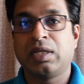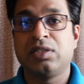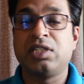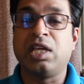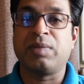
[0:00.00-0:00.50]

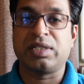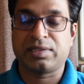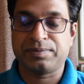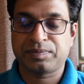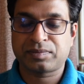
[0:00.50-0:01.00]

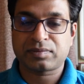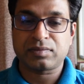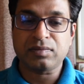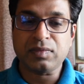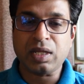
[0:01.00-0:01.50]
CMS.
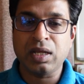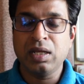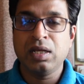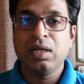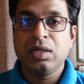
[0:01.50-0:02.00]

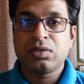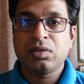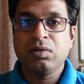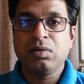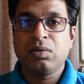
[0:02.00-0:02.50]

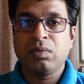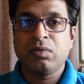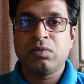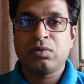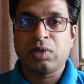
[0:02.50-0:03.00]
So
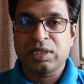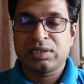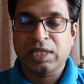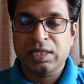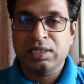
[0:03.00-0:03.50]
to
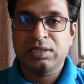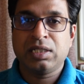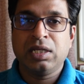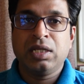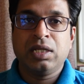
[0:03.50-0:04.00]
understand this,
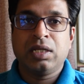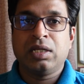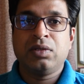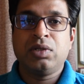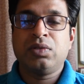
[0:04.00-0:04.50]

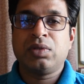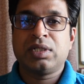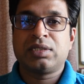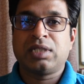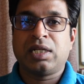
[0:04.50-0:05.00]
you need to
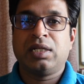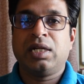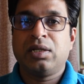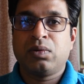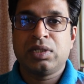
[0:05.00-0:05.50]
understand
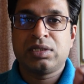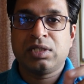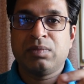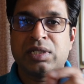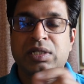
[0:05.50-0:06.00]
that
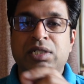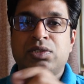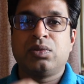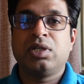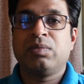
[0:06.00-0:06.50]
colistimethate
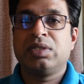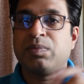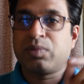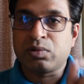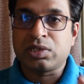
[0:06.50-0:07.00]
sodium is a
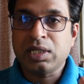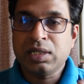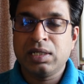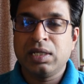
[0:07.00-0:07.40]
prodrug